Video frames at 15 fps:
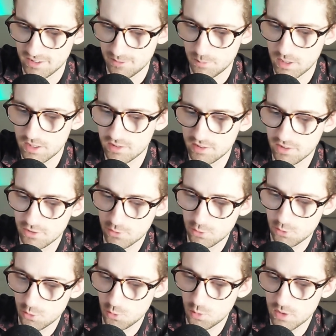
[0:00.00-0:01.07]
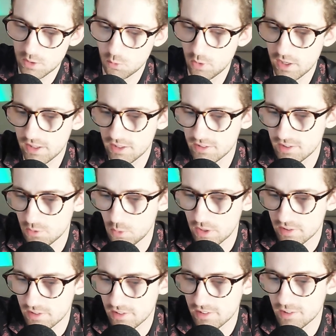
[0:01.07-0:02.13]
Peter says 2-1 Wellington.
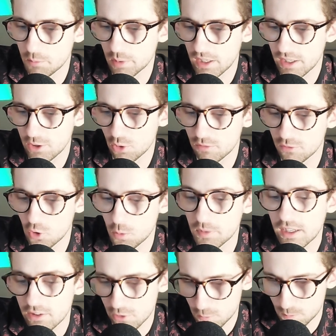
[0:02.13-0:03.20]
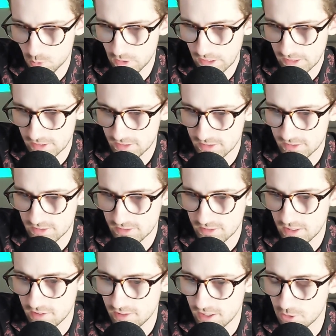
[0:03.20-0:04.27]
Western simply on a good form. That is a good point.
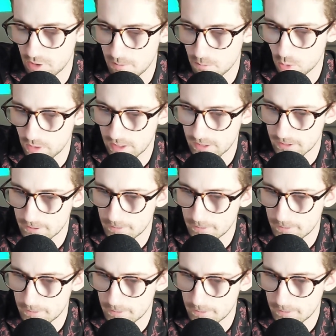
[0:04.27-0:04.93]
That is a great point.